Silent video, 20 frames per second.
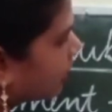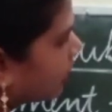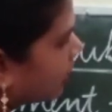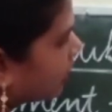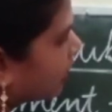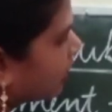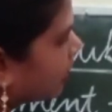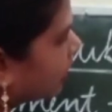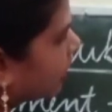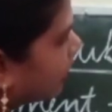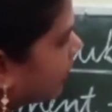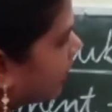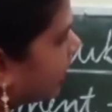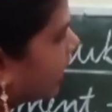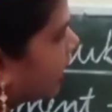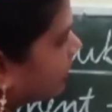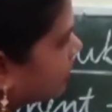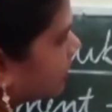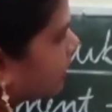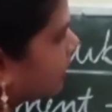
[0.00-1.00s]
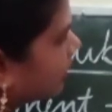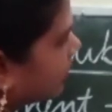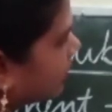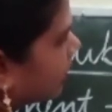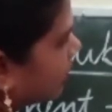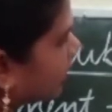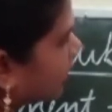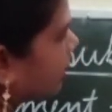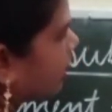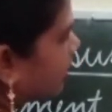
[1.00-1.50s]
naturally.
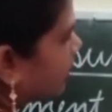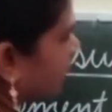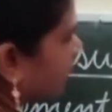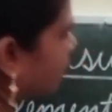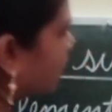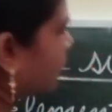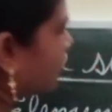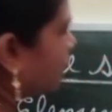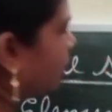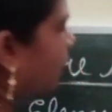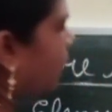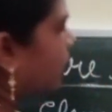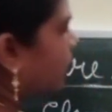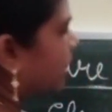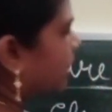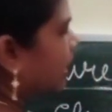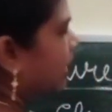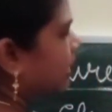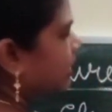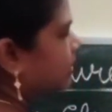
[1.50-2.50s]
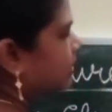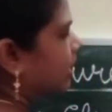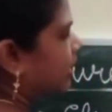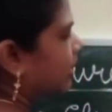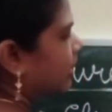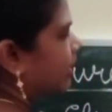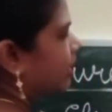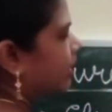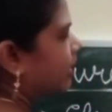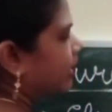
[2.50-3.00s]
Total is
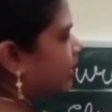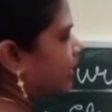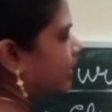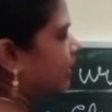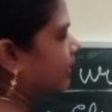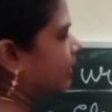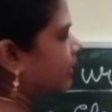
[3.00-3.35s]
180.